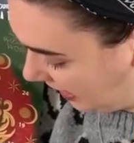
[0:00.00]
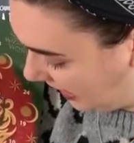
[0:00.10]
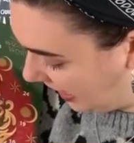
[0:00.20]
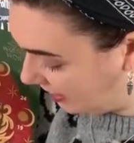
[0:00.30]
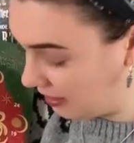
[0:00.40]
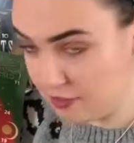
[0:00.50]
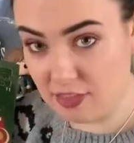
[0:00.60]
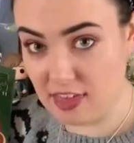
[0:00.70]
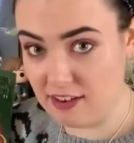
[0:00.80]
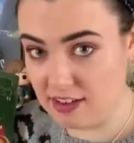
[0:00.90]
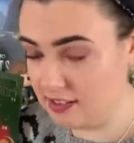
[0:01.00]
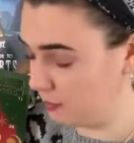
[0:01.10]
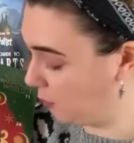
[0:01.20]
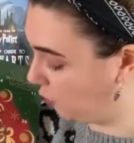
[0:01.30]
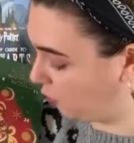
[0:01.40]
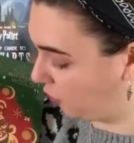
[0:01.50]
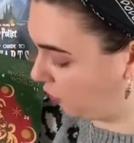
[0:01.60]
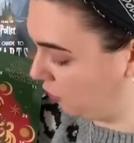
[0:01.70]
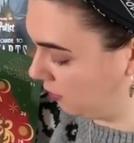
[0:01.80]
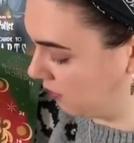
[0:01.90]
Again, a very small
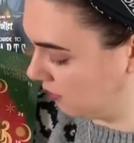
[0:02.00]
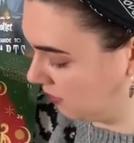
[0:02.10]
door.